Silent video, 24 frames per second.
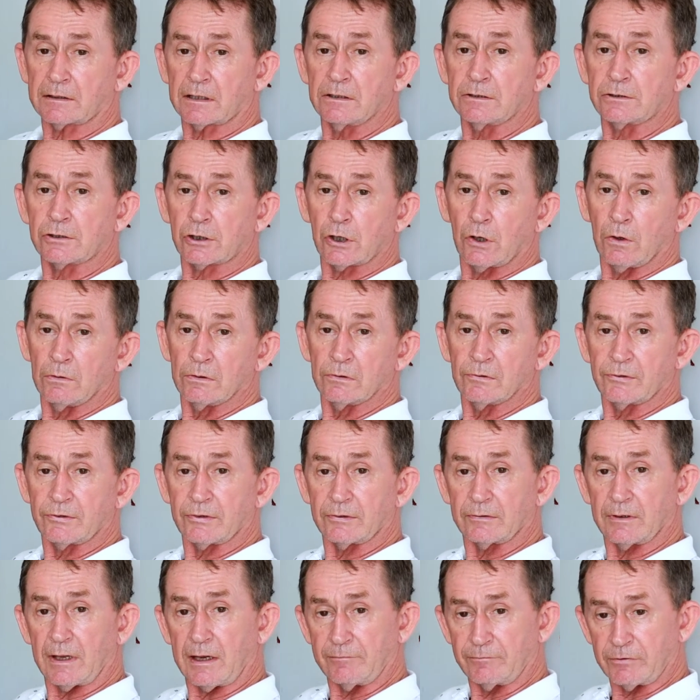that
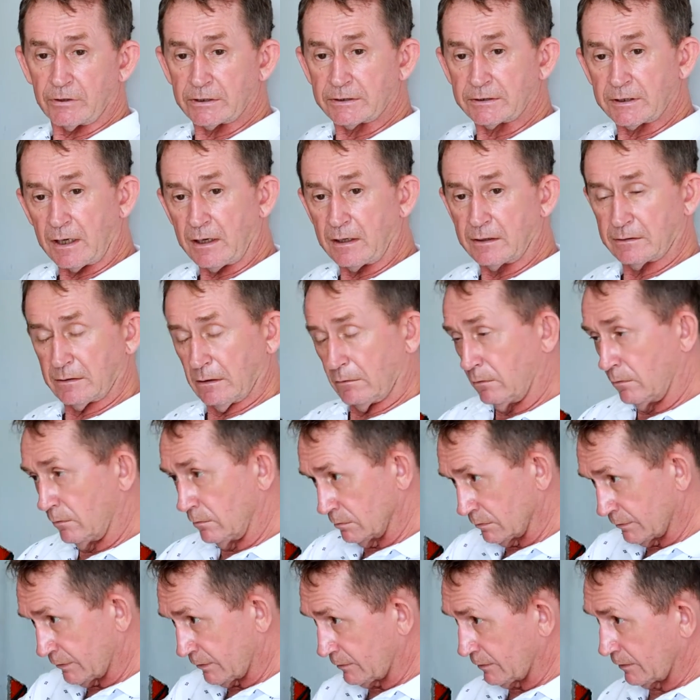controls
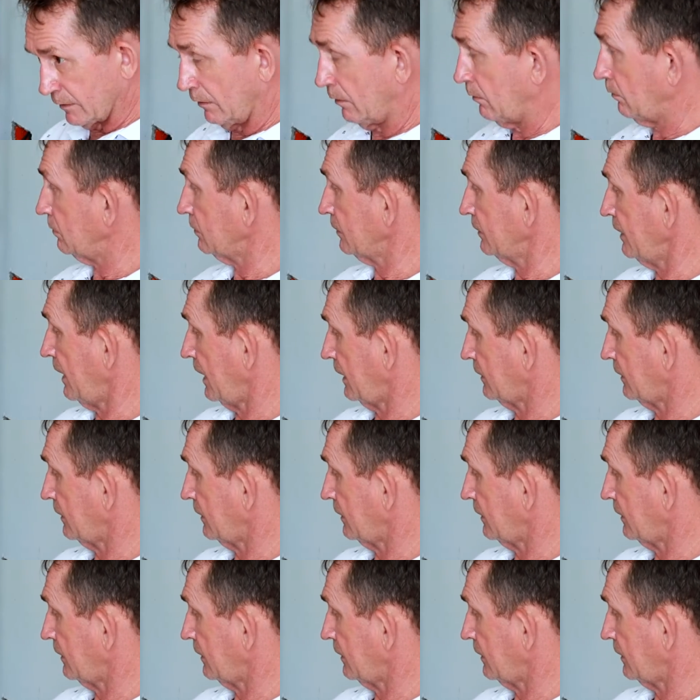the whole